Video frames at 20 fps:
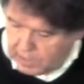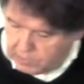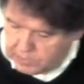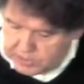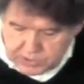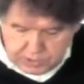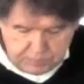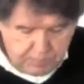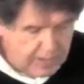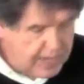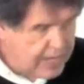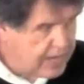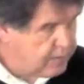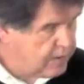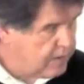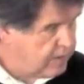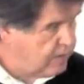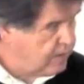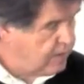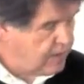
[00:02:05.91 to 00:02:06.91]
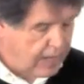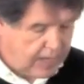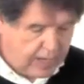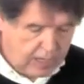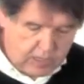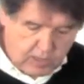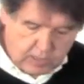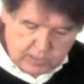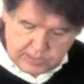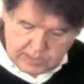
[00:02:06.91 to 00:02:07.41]
Are we just playing
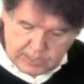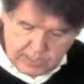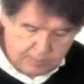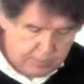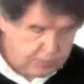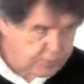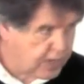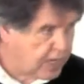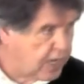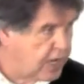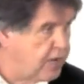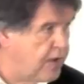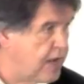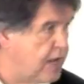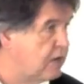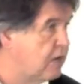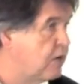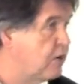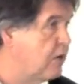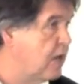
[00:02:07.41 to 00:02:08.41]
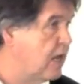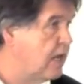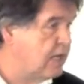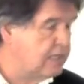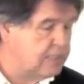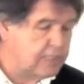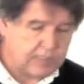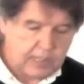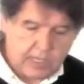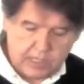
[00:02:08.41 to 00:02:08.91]
with constantly between Krier and
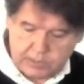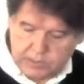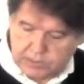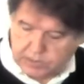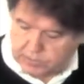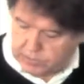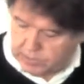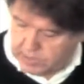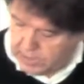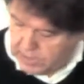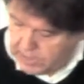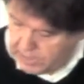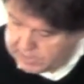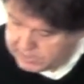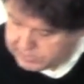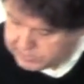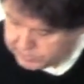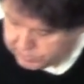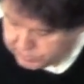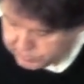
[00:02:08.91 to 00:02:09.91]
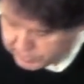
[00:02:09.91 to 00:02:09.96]
Kohlhaas as our two